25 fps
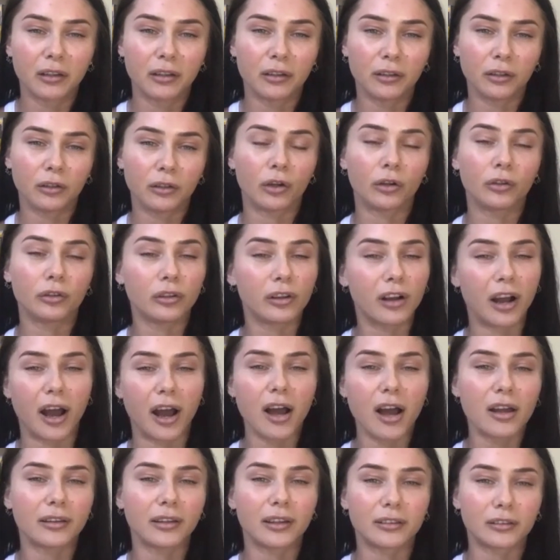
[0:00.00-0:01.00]
No, you
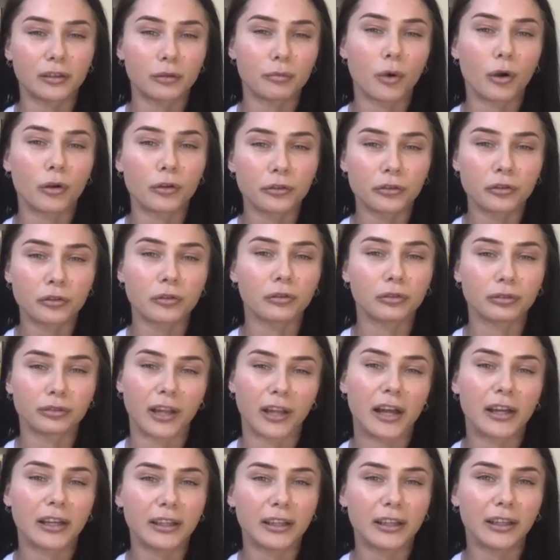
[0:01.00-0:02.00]
can't. There's emotional
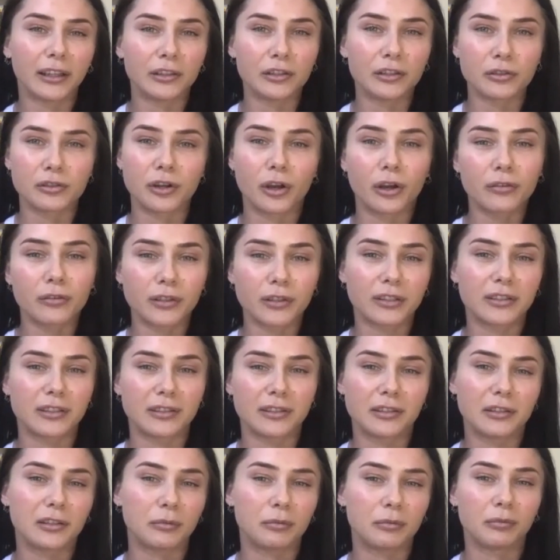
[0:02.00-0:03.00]
flooding in your nervous
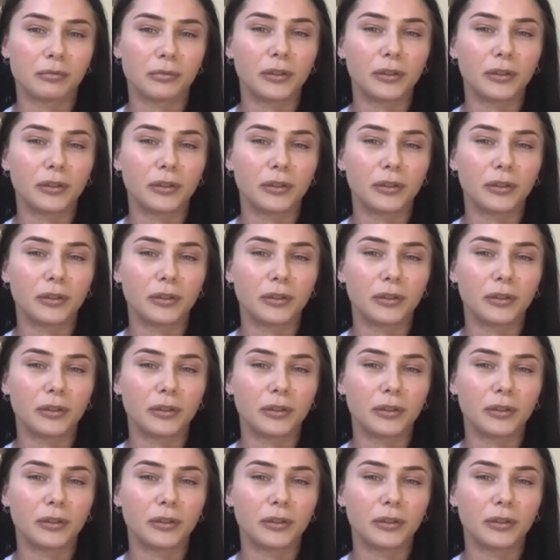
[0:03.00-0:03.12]
system.